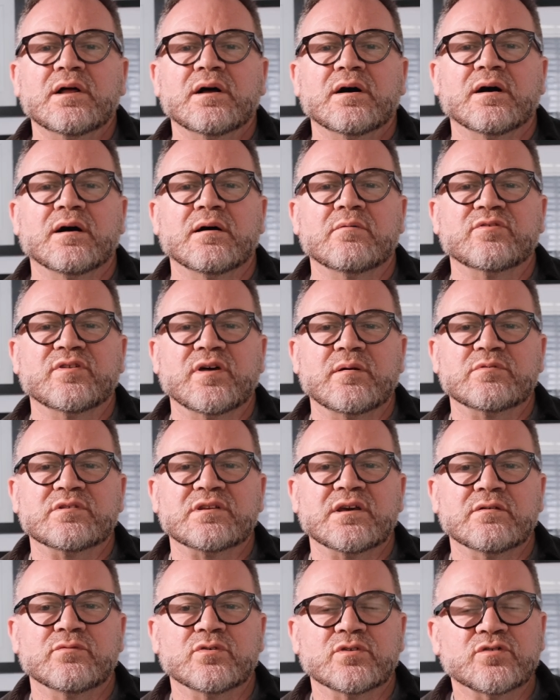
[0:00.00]
I was able to
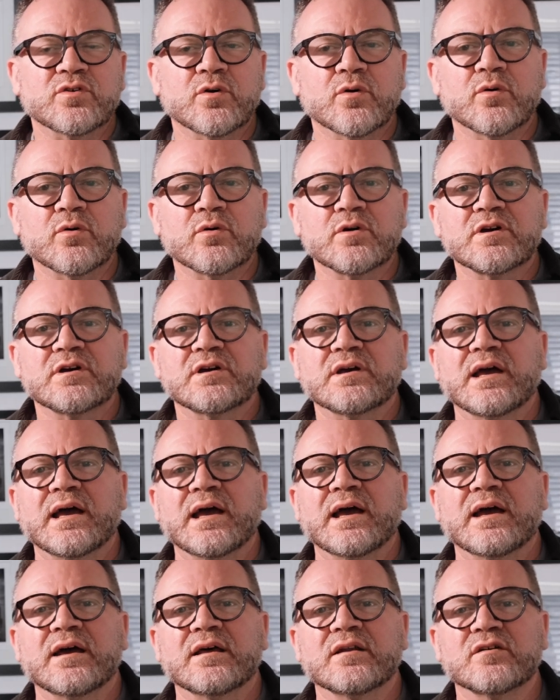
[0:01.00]
give a talk,
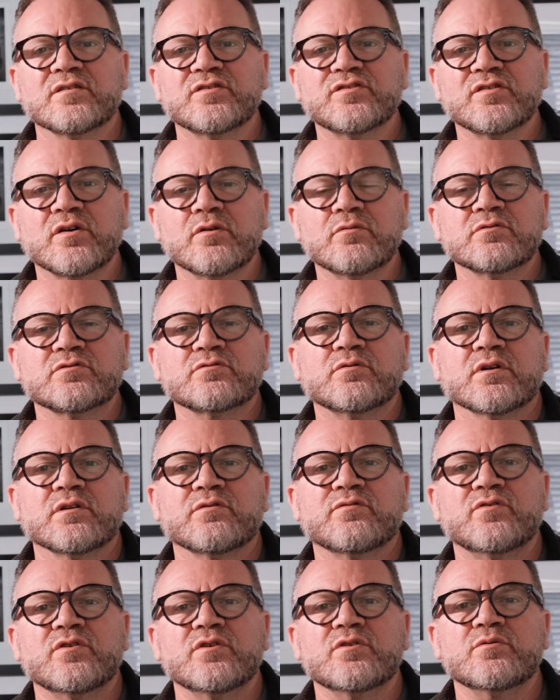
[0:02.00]
and I sold quite a
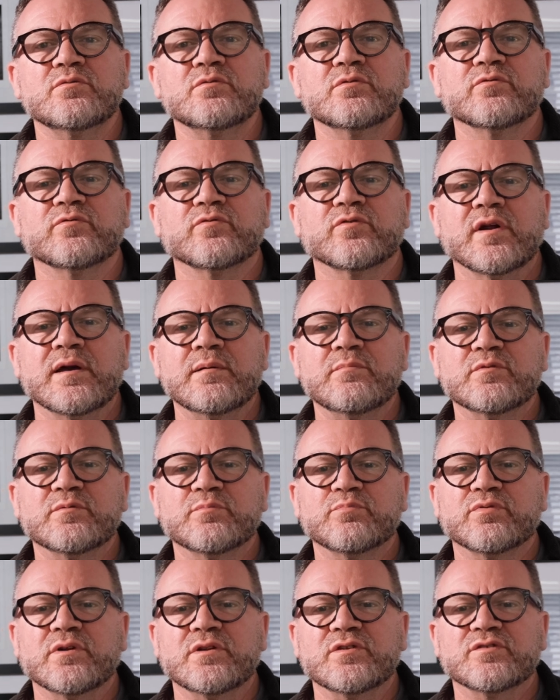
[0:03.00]
few framed
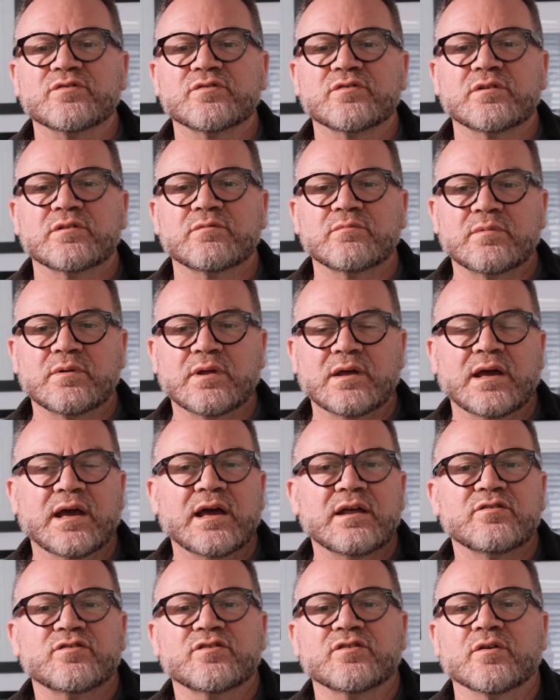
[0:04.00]
prints
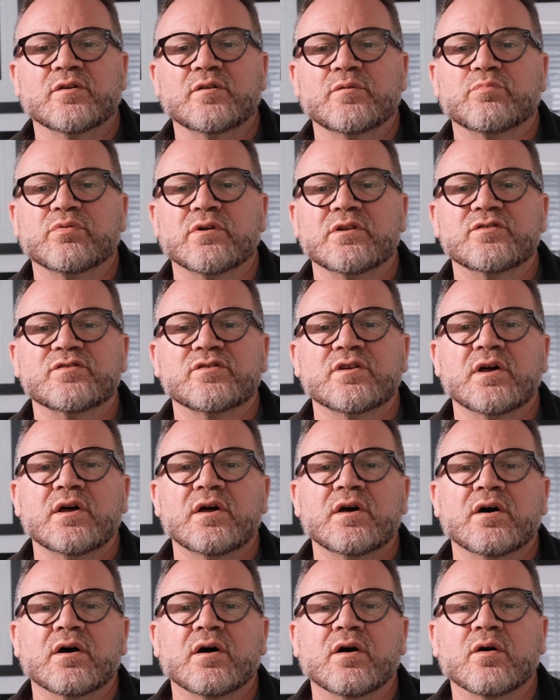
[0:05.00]
and signed prints
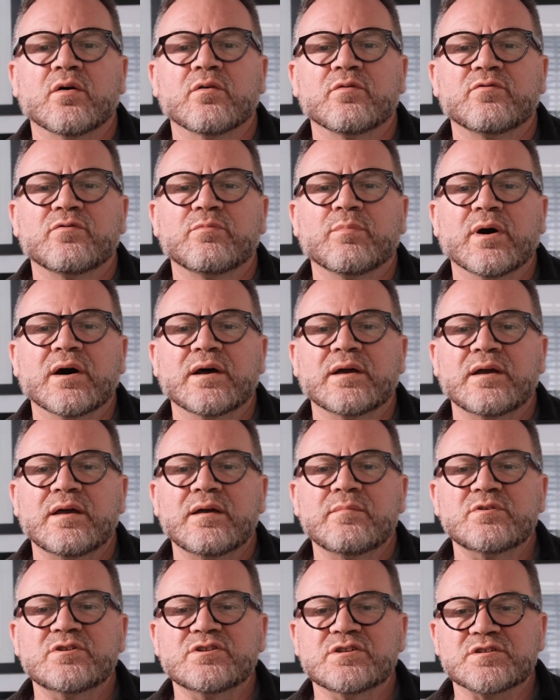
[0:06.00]
of my
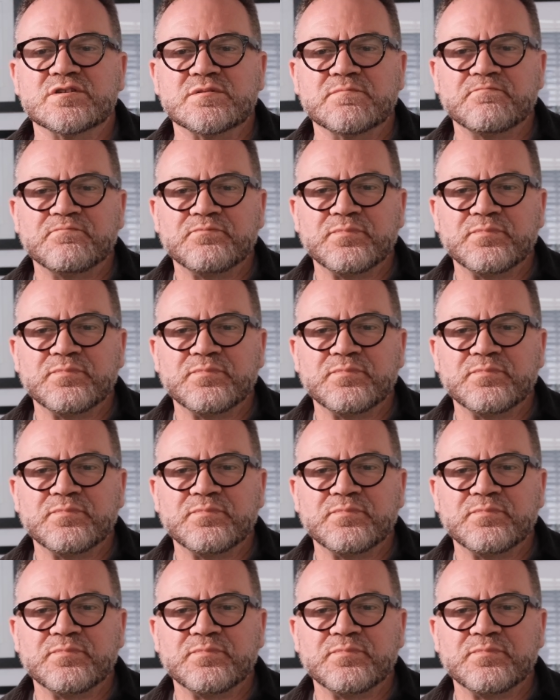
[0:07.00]
images.